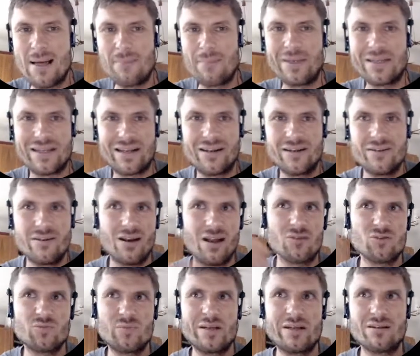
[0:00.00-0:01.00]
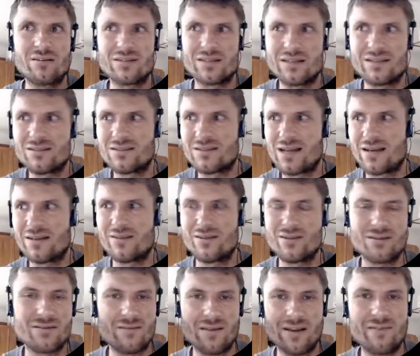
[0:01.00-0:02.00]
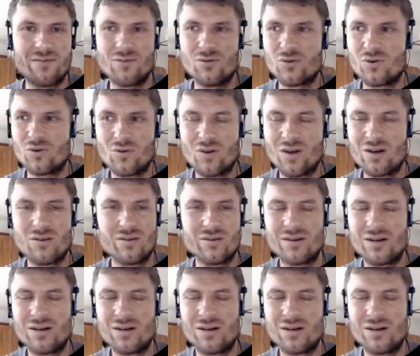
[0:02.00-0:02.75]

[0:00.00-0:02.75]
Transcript: basically the loudspeakers inside the headphone or